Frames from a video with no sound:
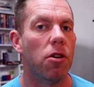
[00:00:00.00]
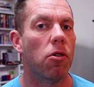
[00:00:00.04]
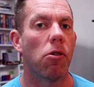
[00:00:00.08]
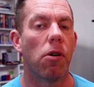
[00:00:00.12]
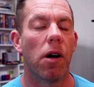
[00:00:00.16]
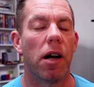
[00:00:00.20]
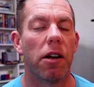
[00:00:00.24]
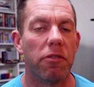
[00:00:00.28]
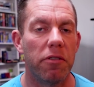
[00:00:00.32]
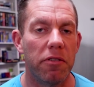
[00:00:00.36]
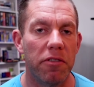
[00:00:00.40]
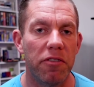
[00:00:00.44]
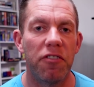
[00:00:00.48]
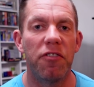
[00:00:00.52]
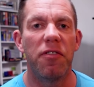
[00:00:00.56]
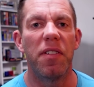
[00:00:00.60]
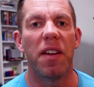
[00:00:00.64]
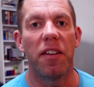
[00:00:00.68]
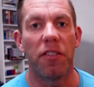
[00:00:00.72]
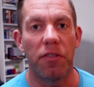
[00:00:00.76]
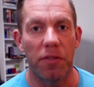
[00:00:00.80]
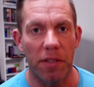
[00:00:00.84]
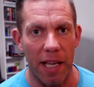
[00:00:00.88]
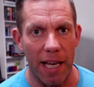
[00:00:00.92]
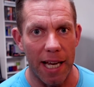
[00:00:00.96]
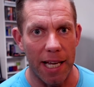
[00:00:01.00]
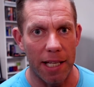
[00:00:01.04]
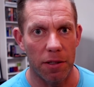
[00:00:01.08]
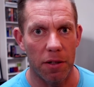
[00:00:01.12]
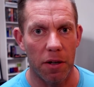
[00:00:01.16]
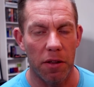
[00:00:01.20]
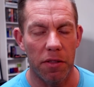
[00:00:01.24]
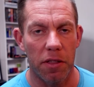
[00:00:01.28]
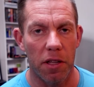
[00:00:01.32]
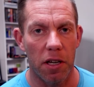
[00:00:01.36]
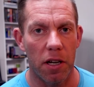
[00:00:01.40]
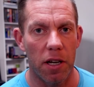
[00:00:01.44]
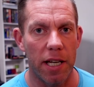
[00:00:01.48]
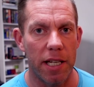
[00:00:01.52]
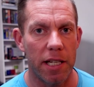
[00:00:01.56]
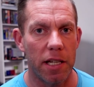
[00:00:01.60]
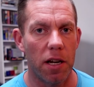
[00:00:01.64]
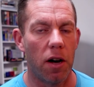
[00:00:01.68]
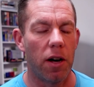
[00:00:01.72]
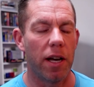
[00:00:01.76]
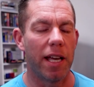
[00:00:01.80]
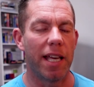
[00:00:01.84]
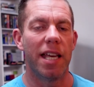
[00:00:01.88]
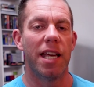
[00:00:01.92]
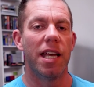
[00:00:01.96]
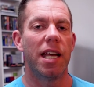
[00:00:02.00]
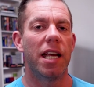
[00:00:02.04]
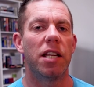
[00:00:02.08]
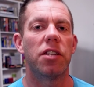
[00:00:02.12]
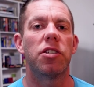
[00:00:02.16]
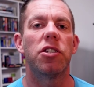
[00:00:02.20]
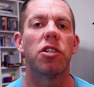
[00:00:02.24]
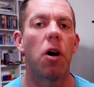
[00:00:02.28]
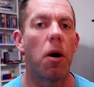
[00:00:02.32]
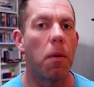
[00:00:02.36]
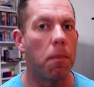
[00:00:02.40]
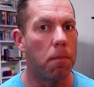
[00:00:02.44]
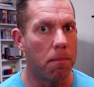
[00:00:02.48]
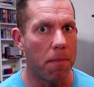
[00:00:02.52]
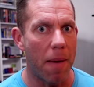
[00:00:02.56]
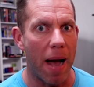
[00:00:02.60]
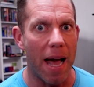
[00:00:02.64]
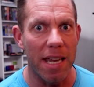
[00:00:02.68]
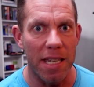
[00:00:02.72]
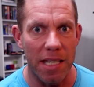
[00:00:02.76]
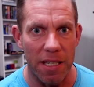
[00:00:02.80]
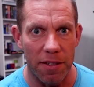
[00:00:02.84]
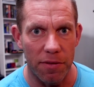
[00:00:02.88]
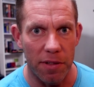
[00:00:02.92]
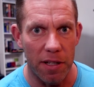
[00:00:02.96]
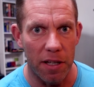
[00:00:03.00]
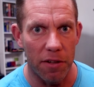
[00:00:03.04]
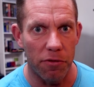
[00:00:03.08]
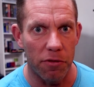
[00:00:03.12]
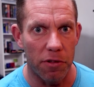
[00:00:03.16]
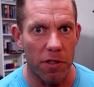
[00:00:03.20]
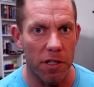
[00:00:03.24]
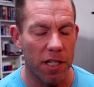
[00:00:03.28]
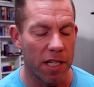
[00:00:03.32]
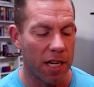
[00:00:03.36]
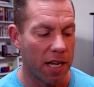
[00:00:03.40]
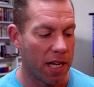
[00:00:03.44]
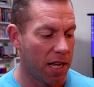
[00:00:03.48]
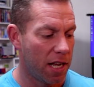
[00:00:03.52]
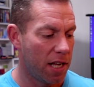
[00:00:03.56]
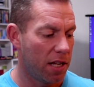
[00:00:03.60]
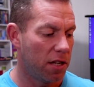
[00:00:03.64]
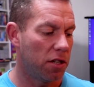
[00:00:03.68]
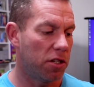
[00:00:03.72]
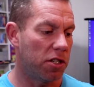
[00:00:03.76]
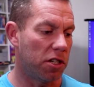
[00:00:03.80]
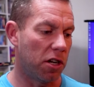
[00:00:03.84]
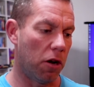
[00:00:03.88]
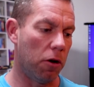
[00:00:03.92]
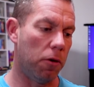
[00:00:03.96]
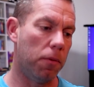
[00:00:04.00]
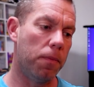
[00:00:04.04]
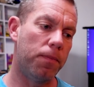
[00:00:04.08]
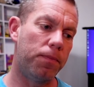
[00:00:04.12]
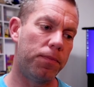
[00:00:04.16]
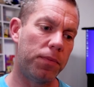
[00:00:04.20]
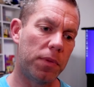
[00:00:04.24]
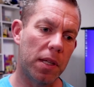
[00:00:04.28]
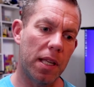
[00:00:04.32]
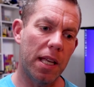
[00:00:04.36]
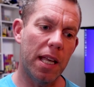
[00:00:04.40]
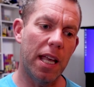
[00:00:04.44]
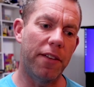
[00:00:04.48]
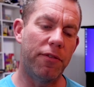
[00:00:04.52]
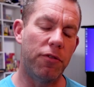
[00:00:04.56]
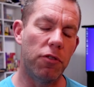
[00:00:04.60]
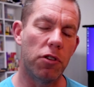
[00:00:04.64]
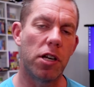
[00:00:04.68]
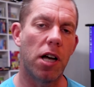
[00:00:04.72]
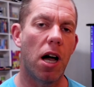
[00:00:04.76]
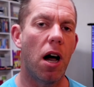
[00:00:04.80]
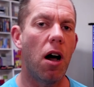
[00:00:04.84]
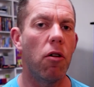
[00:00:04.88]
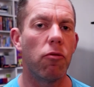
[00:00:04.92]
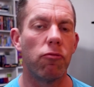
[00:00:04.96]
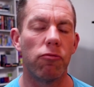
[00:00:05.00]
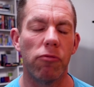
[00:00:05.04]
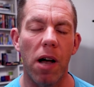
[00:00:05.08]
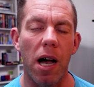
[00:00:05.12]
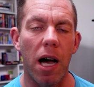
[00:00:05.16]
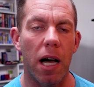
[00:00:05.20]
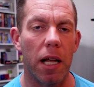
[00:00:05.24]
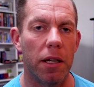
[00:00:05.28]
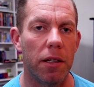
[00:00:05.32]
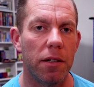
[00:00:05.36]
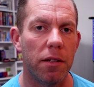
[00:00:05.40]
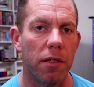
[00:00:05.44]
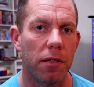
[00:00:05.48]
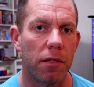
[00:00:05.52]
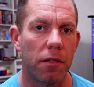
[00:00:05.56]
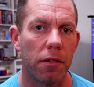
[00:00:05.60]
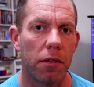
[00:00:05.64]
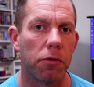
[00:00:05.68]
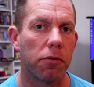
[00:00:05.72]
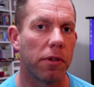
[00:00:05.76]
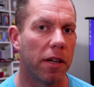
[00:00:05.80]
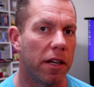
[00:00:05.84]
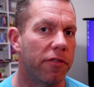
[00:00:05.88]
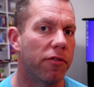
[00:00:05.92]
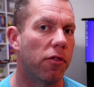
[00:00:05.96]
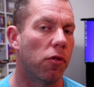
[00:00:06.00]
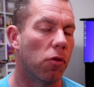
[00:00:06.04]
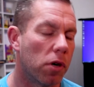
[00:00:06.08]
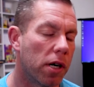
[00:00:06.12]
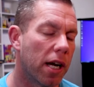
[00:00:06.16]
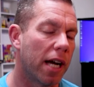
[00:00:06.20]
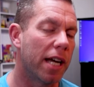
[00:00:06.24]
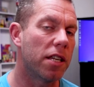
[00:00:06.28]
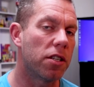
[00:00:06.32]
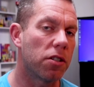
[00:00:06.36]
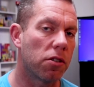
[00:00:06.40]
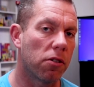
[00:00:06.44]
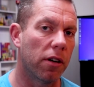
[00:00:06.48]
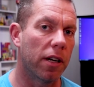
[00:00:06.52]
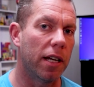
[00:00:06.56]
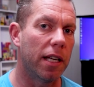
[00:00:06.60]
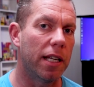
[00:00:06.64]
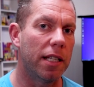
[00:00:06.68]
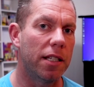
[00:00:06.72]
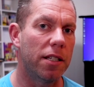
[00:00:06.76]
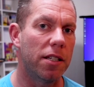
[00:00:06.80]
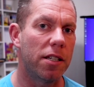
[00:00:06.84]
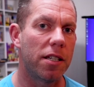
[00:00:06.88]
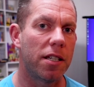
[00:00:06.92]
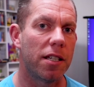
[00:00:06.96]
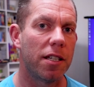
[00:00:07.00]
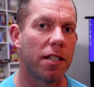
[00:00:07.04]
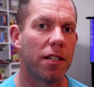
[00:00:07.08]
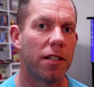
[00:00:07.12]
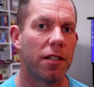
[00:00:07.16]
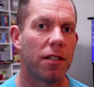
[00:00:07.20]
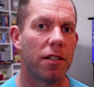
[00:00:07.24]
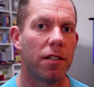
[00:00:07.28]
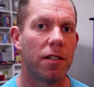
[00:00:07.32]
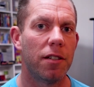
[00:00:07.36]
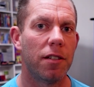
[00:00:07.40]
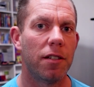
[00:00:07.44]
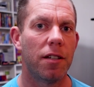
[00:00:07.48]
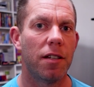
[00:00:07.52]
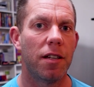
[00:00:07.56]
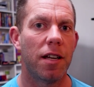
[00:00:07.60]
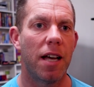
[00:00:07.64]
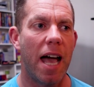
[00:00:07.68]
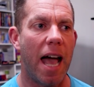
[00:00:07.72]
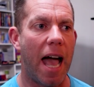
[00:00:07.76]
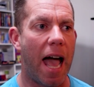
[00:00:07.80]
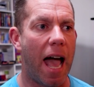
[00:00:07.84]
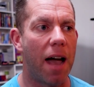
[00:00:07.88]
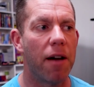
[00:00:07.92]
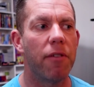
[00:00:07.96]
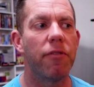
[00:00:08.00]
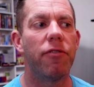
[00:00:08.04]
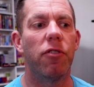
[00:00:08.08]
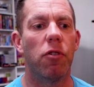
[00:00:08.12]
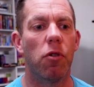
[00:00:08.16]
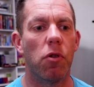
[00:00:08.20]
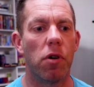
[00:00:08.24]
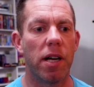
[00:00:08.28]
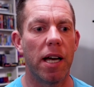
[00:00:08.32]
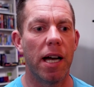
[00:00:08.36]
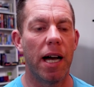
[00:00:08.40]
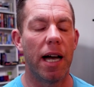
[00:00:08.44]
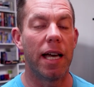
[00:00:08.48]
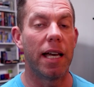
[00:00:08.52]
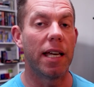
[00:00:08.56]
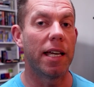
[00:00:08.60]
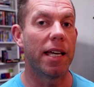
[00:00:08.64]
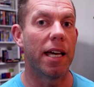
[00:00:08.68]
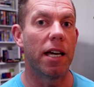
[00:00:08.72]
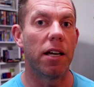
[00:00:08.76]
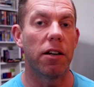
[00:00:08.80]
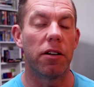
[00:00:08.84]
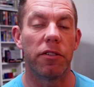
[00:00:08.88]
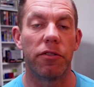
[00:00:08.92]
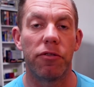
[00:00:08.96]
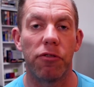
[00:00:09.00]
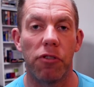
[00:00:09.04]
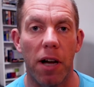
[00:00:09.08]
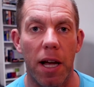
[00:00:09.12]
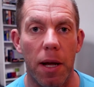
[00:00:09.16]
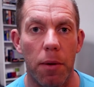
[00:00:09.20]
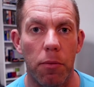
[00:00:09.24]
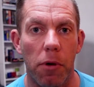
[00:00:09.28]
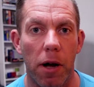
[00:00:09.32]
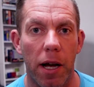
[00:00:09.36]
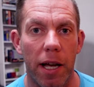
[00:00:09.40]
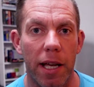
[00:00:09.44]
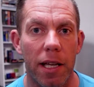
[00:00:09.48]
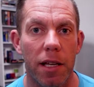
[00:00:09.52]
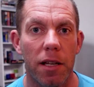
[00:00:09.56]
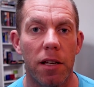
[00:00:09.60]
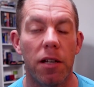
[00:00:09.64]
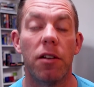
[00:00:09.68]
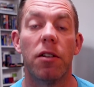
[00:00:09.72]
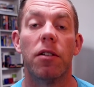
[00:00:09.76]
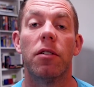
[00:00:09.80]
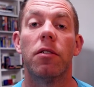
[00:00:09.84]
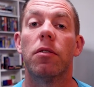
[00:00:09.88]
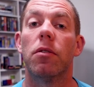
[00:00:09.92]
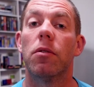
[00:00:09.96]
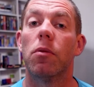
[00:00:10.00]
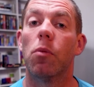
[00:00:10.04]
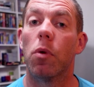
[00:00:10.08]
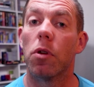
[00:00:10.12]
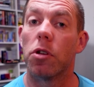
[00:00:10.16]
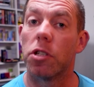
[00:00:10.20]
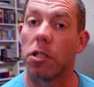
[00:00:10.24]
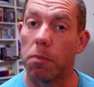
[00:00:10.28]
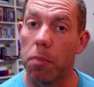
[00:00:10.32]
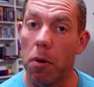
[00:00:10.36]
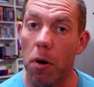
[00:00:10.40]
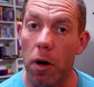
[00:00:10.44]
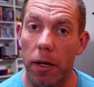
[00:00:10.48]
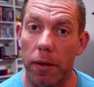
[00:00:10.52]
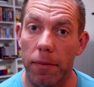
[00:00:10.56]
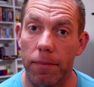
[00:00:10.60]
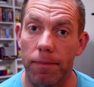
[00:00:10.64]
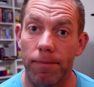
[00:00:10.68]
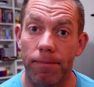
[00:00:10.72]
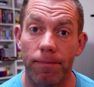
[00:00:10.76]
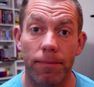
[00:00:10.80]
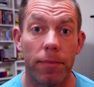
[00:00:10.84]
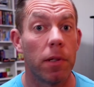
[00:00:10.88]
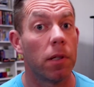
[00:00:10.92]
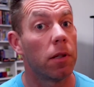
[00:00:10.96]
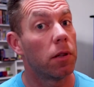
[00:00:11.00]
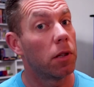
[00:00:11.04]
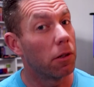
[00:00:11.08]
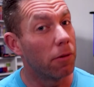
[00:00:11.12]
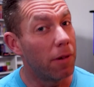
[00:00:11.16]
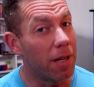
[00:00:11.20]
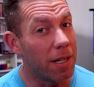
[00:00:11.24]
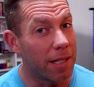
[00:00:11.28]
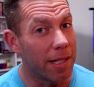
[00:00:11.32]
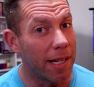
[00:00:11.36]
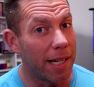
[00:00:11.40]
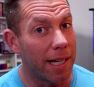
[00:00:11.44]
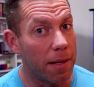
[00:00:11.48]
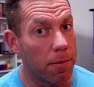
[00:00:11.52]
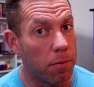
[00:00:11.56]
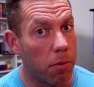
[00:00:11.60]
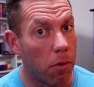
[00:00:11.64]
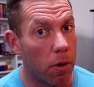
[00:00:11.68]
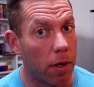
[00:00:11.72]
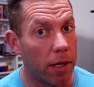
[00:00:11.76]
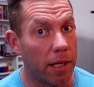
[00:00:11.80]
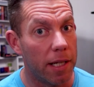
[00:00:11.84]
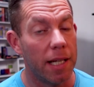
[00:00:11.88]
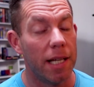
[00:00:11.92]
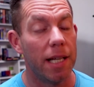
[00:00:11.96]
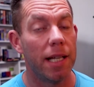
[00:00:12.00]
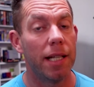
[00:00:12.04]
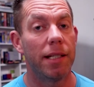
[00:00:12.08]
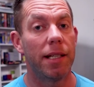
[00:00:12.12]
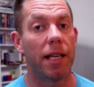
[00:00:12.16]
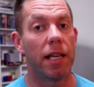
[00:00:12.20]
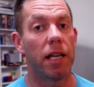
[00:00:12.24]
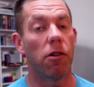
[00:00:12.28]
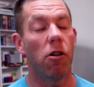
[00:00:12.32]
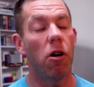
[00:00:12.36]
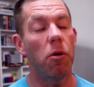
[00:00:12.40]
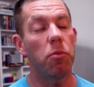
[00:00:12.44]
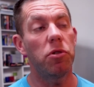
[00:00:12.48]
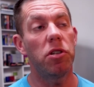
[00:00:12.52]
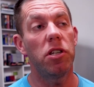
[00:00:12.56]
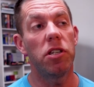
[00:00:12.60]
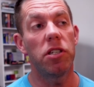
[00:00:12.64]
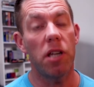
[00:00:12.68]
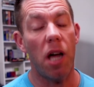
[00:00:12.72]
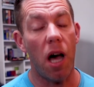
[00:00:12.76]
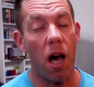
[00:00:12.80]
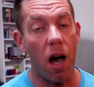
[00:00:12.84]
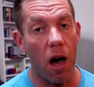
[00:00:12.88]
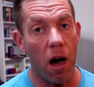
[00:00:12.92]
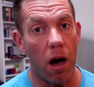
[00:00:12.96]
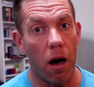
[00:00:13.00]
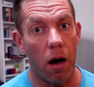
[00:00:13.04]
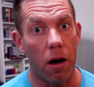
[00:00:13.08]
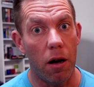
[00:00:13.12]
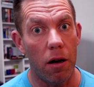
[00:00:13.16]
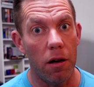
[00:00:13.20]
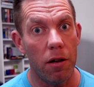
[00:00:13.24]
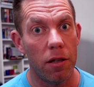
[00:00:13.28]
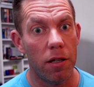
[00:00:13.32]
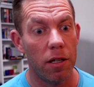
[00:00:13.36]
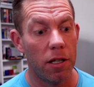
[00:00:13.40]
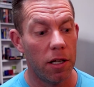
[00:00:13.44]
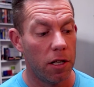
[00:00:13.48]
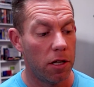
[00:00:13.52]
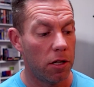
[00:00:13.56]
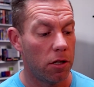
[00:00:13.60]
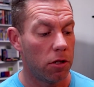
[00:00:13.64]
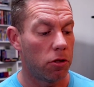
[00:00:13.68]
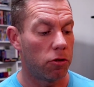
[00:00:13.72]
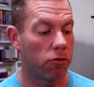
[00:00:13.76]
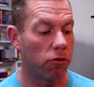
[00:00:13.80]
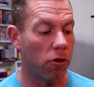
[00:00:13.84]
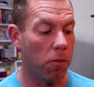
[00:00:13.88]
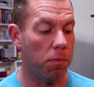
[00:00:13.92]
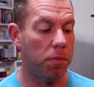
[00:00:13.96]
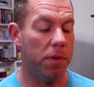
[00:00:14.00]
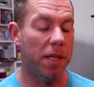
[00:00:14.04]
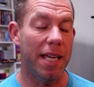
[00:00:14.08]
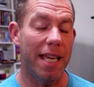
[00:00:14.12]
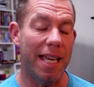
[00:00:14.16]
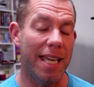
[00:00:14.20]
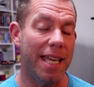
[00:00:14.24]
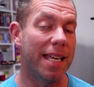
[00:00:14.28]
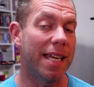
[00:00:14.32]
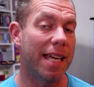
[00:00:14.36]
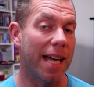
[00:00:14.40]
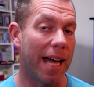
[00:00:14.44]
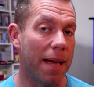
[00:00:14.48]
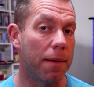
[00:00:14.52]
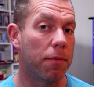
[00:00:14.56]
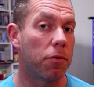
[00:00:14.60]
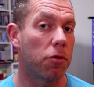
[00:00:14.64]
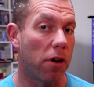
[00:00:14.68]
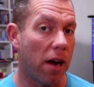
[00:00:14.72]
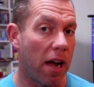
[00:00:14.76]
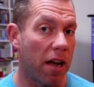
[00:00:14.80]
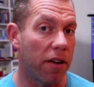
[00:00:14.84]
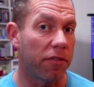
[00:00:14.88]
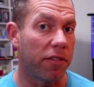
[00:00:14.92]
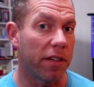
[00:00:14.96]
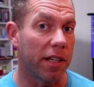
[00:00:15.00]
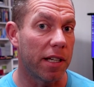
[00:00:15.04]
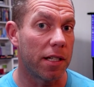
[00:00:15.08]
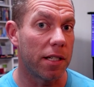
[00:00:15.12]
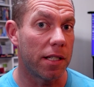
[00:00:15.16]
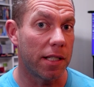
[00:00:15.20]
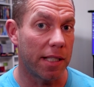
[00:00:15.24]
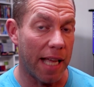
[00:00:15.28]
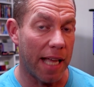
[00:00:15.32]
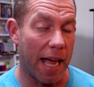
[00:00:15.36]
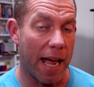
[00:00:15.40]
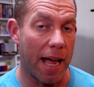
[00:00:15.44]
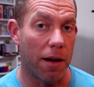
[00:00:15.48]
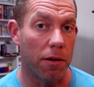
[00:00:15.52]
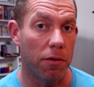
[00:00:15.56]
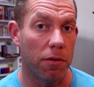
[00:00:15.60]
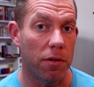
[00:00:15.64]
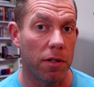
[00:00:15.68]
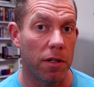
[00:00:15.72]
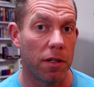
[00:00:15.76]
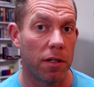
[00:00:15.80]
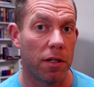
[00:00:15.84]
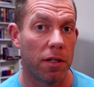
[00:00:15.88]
or 115 on a 3090. It's not a massive difference. So if you can't run 3 4K screens at 4K and get a good frame rate, what's the point? There isn't any point. Now your options are drop the in-game graphics down